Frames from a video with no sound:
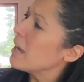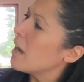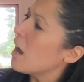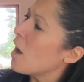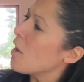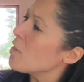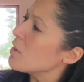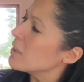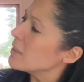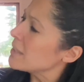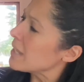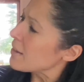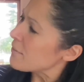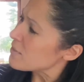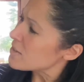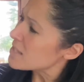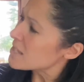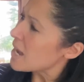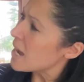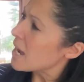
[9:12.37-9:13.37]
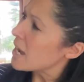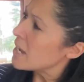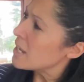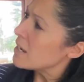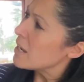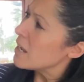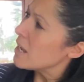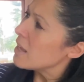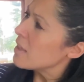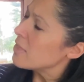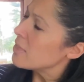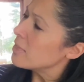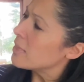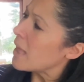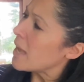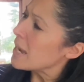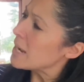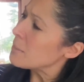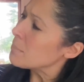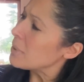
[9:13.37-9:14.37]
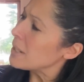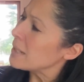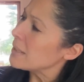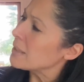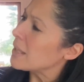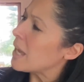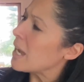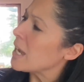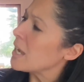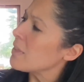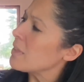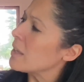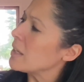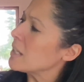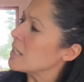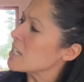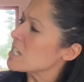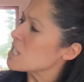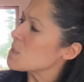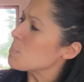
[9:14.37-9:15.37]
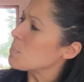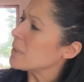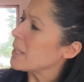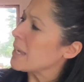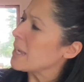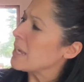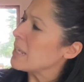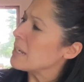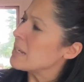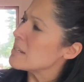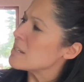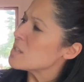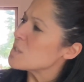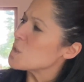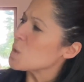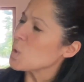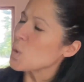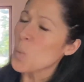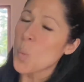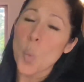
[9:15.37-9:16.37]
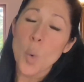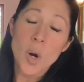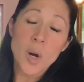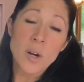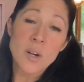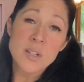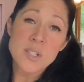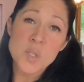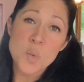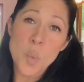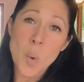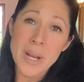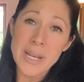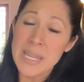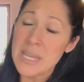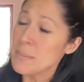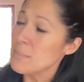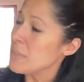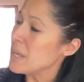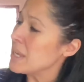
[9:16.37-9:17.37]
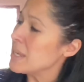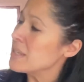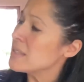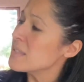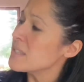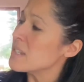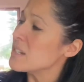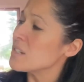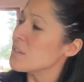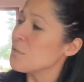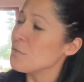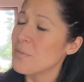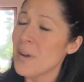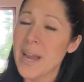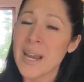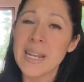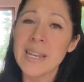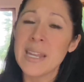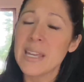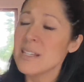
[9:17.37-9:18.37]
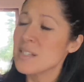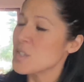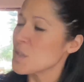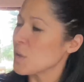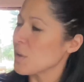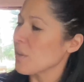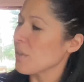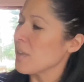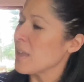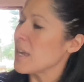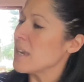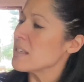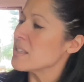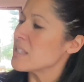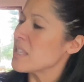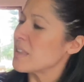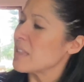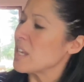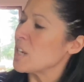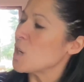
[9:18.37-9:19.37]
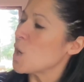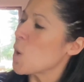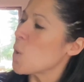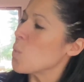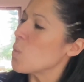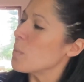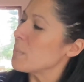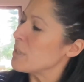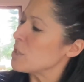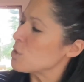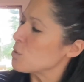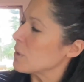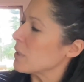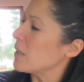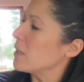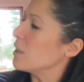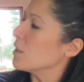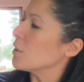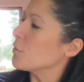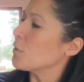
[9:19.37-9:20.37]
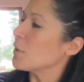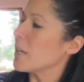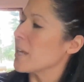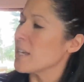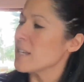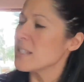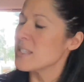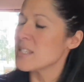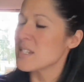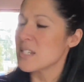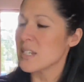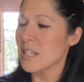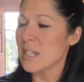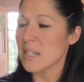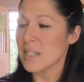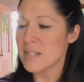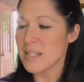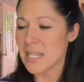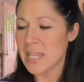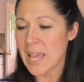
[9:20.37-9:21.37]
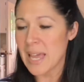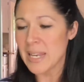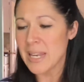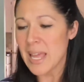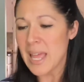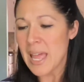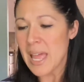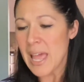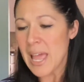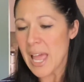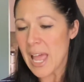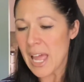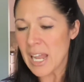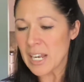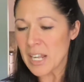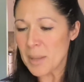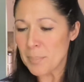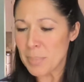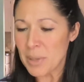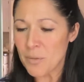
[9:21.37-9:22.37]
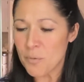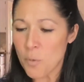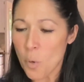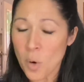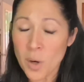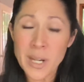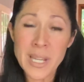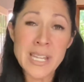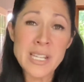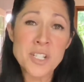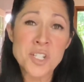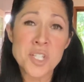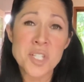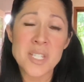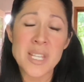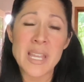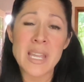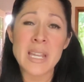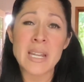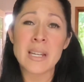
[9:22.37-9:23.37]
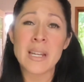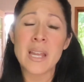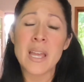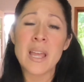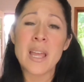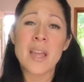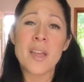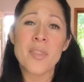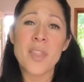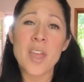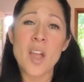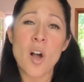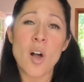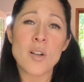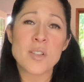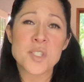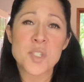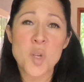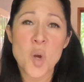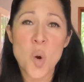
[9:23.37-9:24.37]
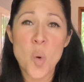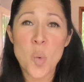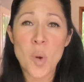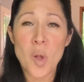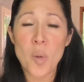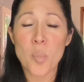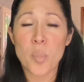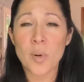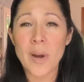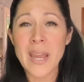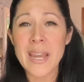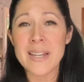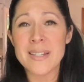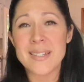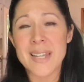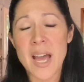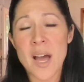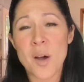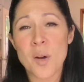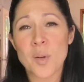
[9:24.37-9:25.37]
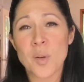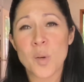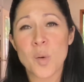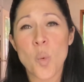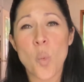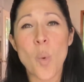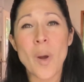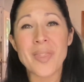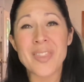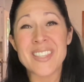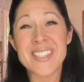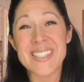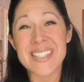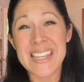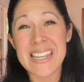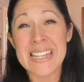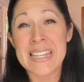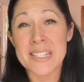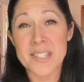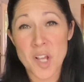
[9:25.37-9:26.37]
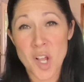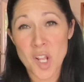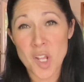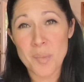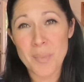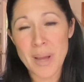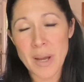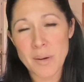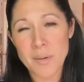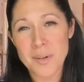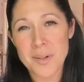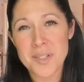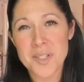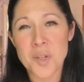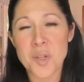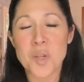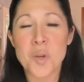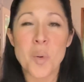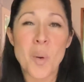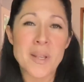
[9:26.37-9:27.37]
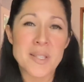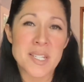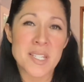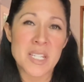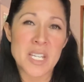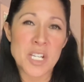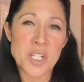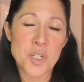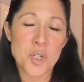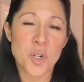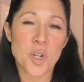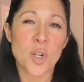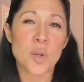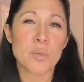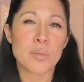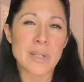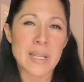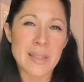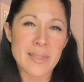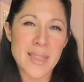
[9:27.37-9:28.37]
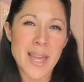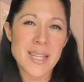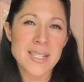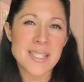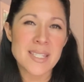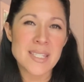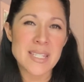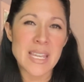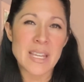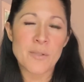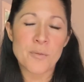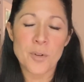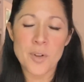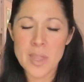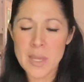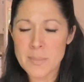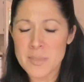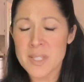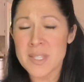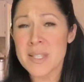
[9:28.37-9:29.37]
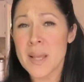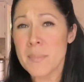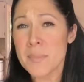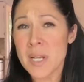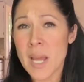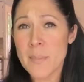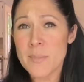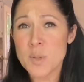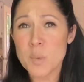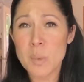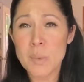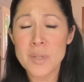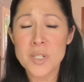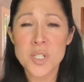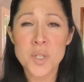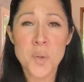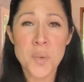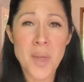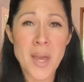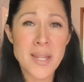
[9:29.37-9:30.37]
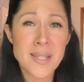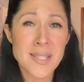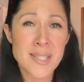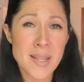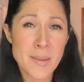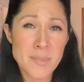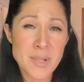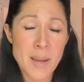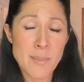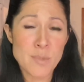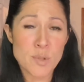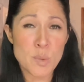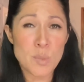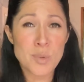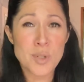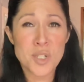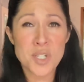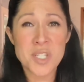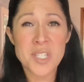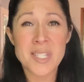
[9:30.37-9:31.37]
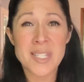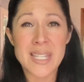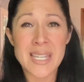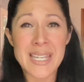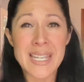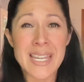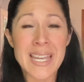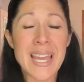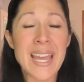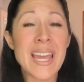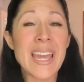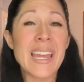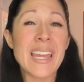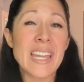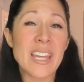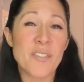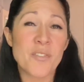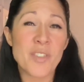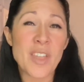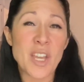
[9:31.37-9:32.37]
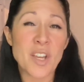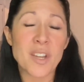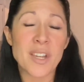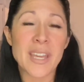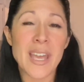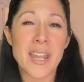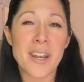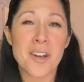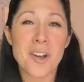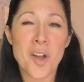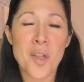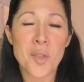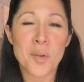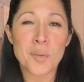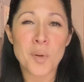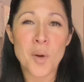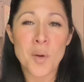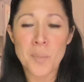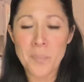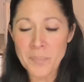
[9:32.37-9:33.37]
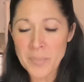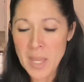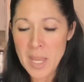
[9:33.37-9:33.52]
On the left side, line by line, they'll explain certain words, what he means, and defining certain things that they know will be trickier for kids to get. And before each scene, they also will break down what the scene is all about. So you as a teacher could read that scene for them. Sometimes we would do that. Sometimes we would just see if they could get it on their own.